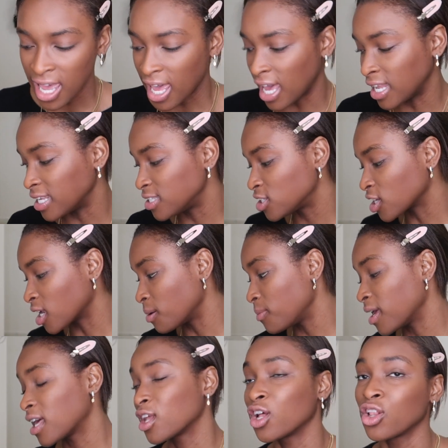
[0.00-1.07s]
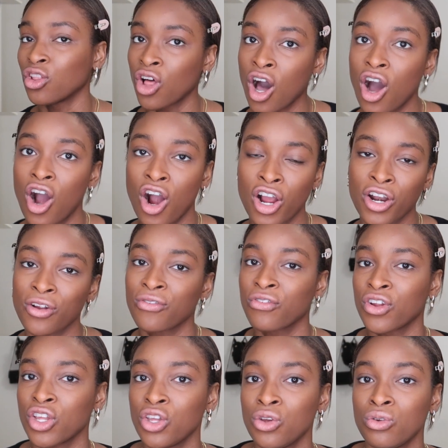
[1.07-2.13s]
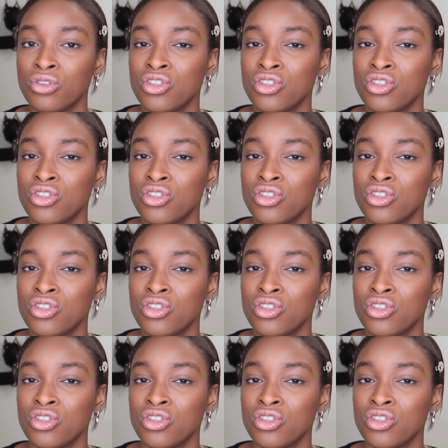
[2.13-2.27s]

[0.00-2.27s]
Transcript: and it's going to make it a lot harder for you